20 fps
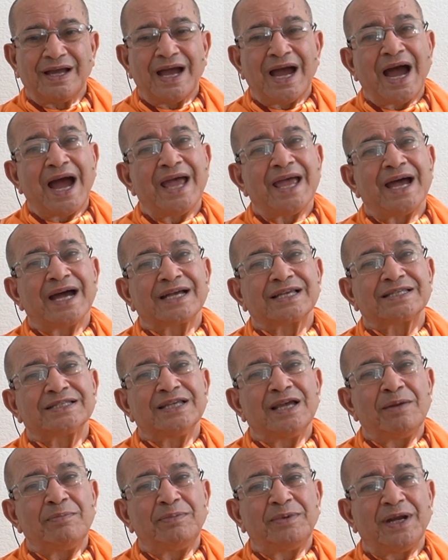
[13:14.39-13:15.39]
I
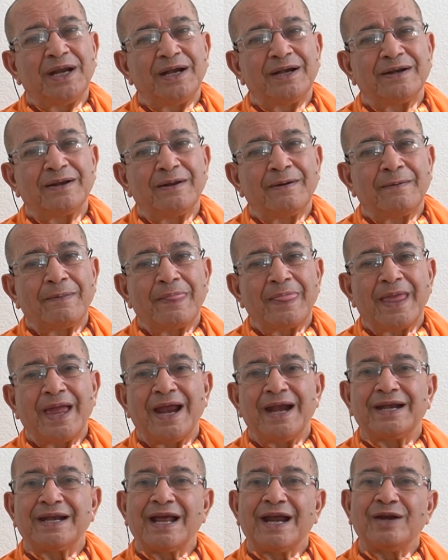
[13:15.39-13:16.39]
accept it
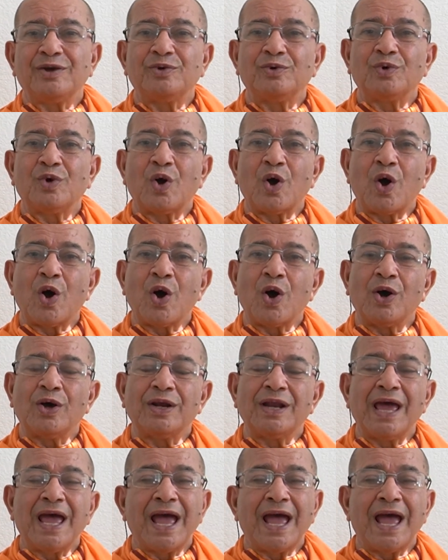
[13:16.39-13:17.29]
and I do all